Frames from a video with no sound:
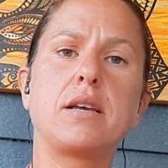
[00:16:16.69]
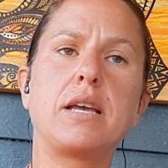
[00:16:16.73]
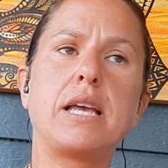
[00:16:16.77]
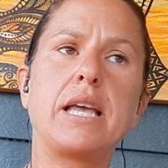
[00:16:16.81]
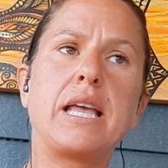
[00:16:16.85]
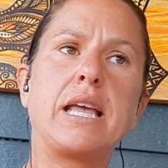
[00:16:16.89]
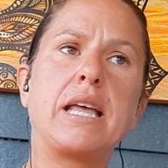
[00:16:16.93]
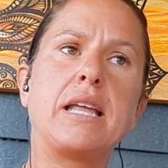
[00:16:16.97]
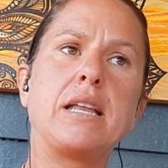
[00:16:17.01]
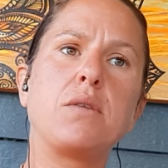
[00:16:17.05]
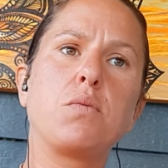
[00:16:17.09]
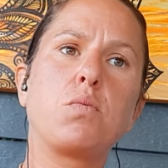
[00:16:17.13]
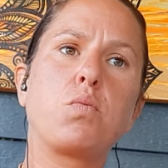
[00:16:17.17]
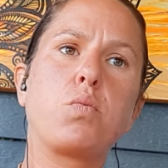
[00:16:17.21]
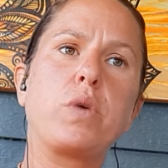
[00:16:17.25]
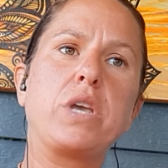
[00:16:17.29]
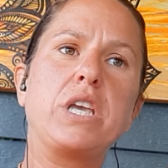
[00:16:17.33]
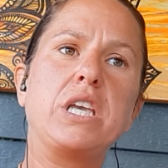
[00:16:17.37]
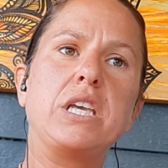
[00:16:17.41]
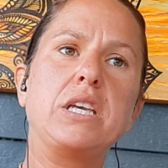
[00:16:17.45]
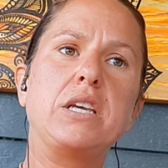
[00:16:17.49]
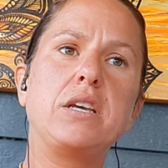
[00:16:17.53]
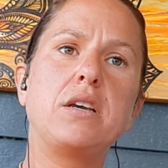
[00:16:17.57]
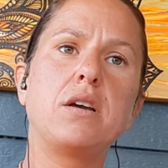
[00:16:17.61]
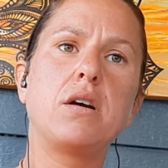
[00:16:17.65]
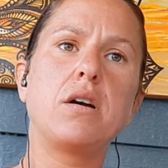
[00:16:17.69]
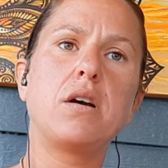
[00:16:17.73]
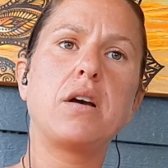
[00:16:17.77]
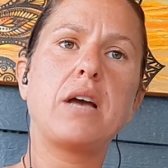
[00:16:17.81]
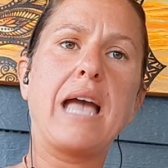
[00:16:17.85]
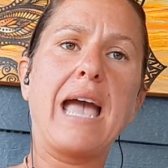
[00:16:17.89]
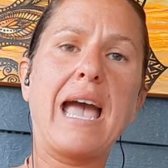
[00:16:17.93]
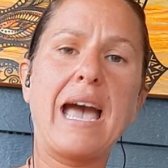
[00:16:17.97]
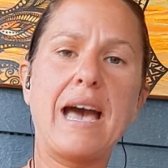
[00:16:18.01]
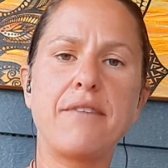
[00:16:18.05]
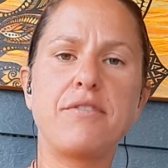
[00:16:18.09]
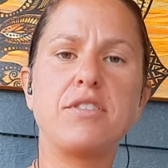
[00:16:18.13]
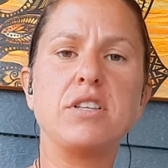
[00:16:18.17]
And we
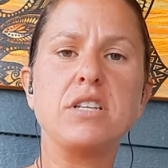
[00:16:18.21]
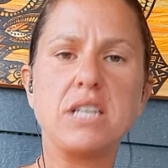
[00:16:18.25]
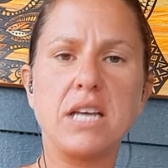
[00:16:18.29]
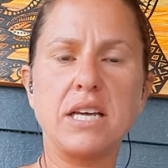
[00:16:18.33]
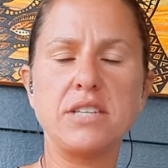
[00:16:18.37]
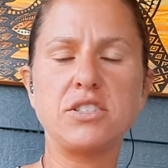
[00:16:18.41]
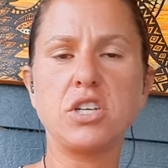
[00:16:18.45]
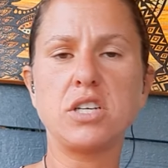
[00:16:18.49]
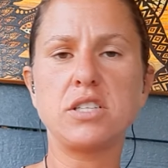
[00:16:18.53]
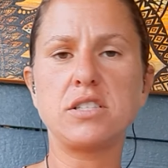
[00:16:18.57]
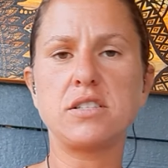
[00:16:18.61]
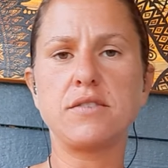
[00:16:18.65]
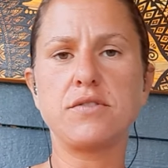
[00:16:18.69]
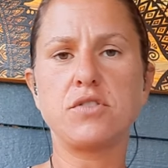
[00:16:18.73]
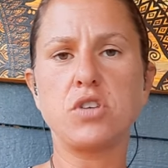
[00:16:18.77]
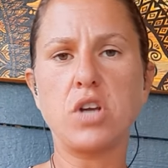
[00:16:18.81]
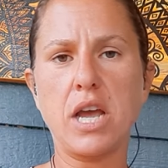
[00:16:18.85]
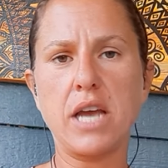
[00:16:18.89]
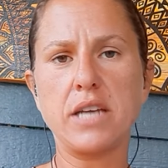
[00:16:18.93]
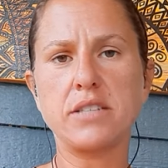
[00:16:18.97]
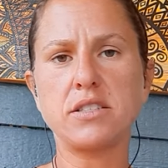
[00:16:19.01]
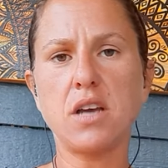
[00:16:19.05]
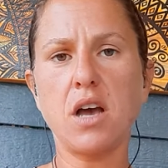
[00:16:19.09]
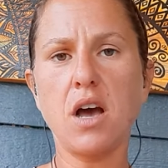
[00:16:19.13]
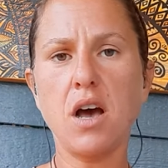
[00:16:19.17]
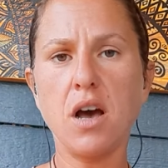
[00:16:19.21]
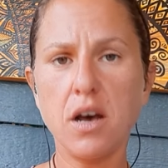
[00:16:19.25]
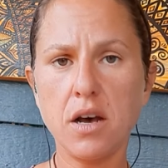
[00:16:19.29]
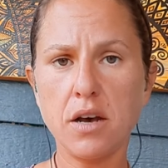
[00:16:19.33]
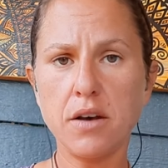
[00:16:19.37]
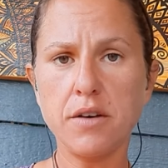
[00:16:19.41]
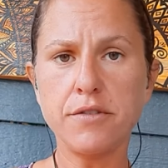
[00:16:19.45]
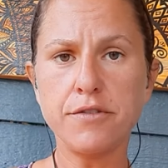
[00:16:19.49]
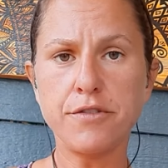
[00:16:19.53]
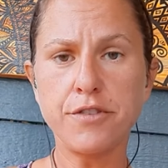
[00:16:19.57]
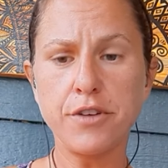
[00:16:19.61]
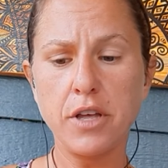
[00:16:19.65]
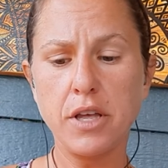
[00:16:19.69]
have the digestive tract
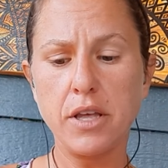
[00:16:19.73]
of